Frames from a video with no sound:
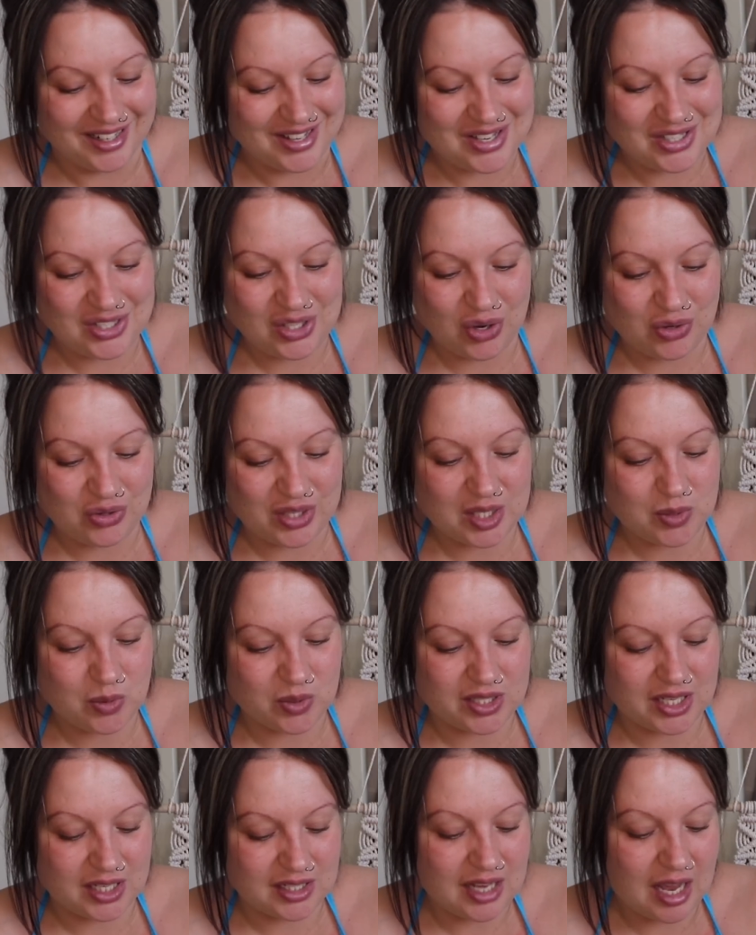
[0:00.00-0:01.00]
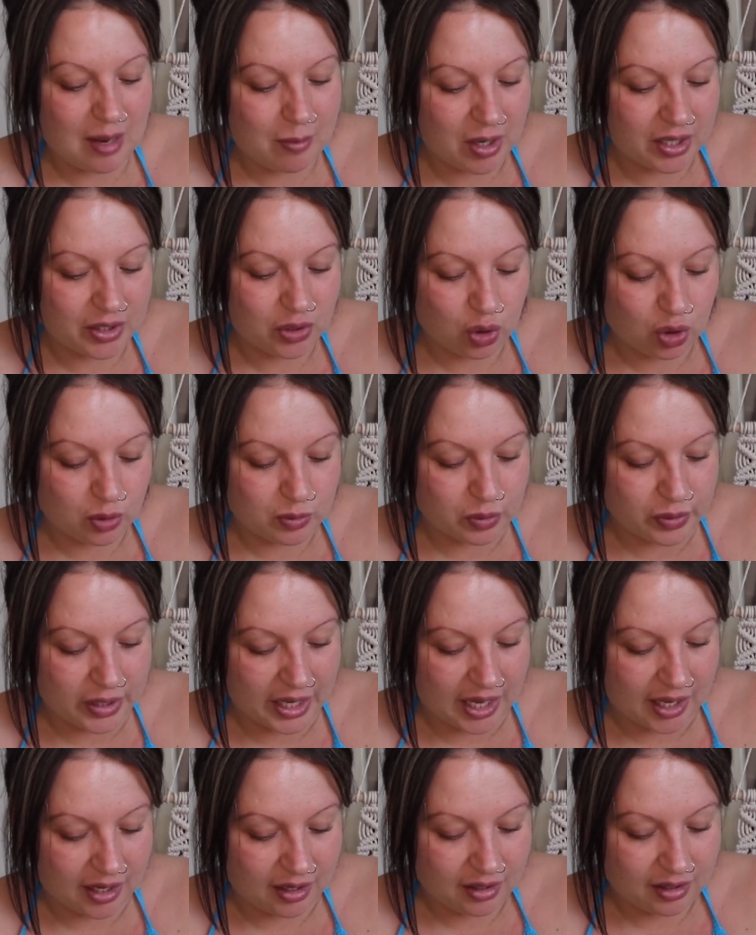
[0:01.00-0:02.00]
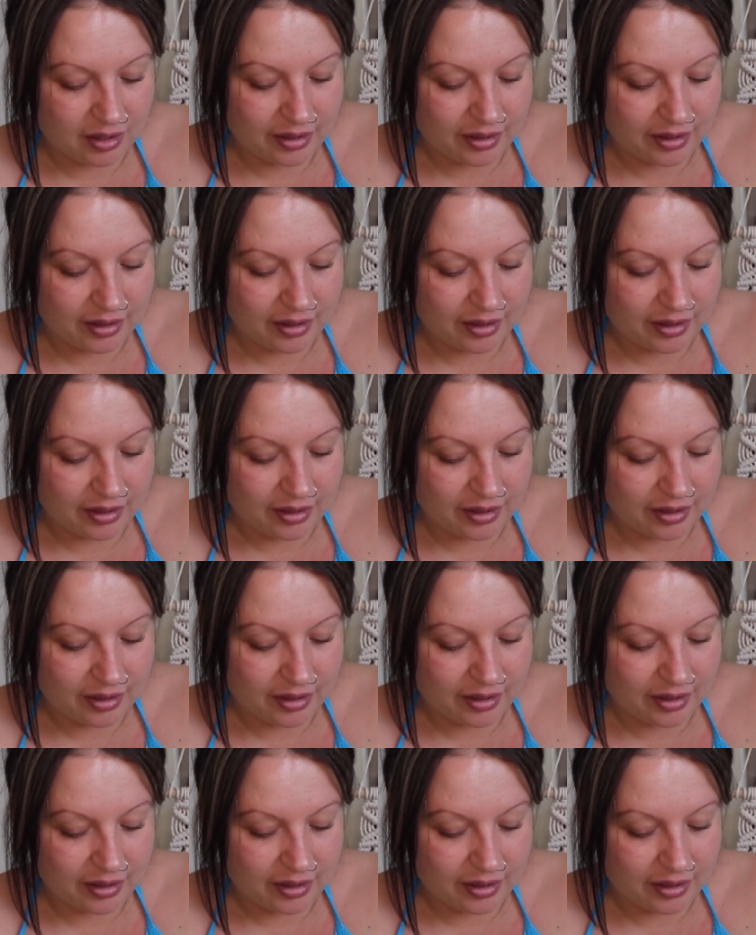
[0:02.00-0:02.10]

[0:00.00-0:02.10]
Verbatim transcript: So this one says, Am I Normal Yet?